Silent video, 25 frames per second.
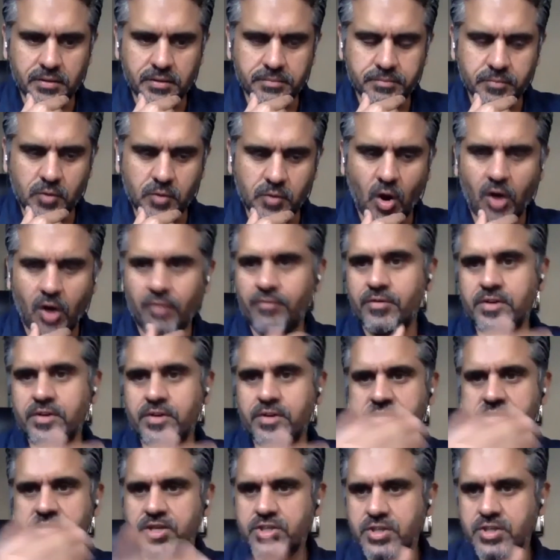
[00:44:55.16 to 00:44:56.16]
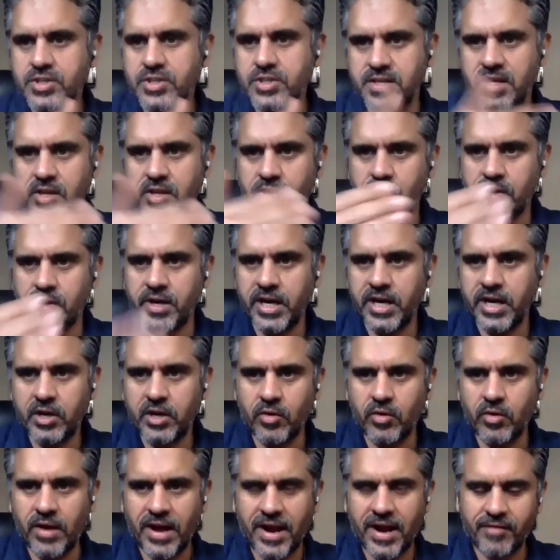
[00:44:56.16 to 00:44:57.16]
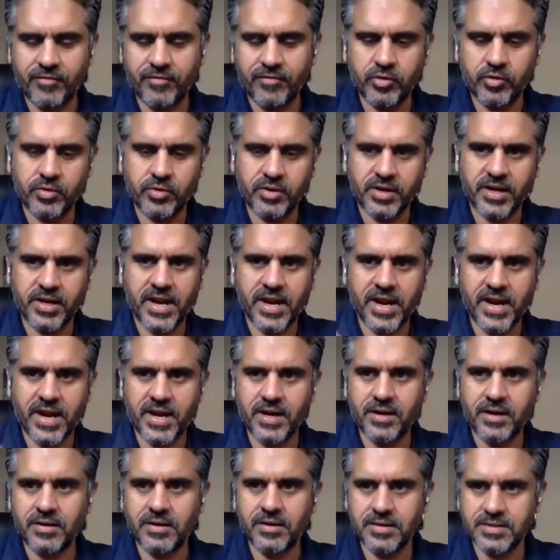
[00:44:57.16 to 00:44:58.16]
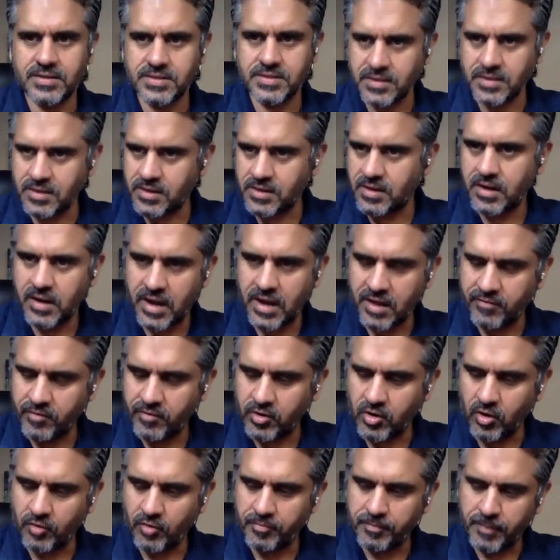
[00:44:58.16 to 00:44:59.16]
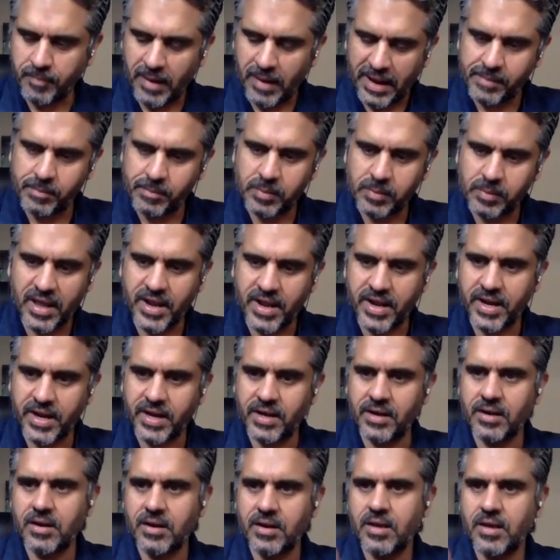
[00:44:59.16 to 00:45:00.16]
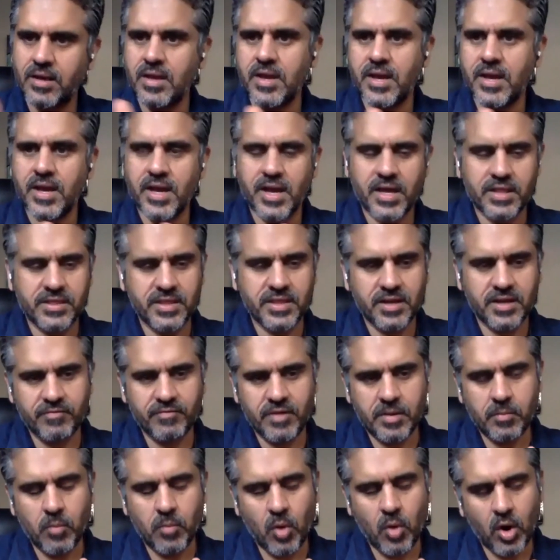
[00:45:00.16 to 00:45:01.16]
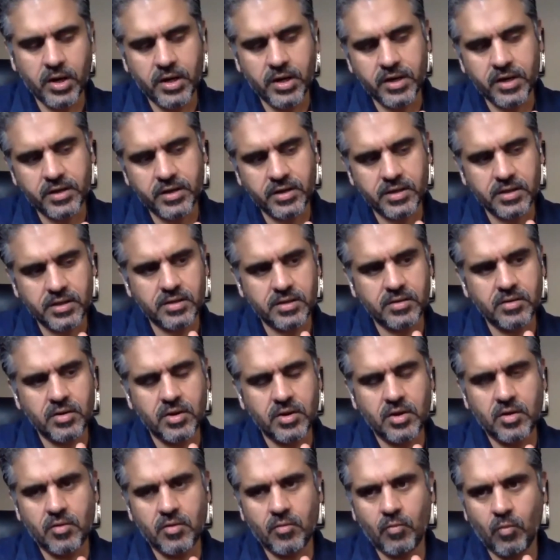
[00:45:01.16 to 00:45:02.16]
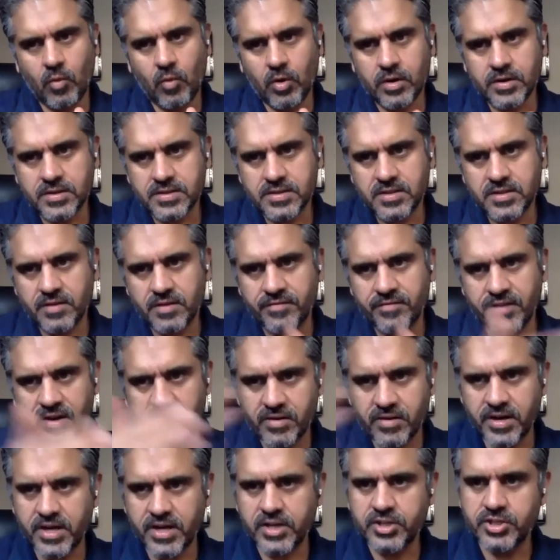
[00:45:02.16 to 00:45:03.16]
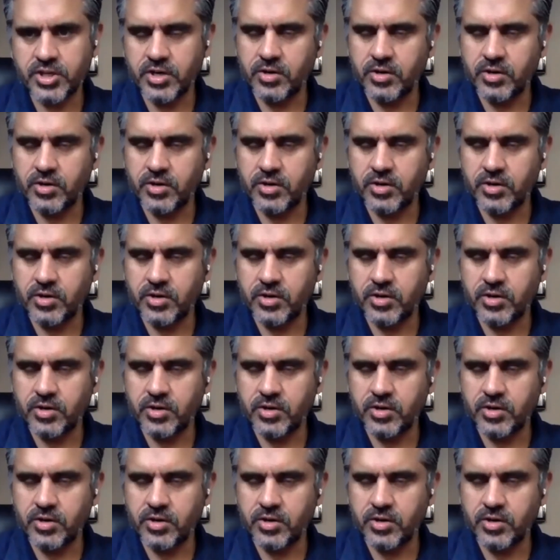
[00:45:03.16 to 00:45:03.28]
conversations that you need to have to create a certain level of pipeline and then we monitor what is the win ratio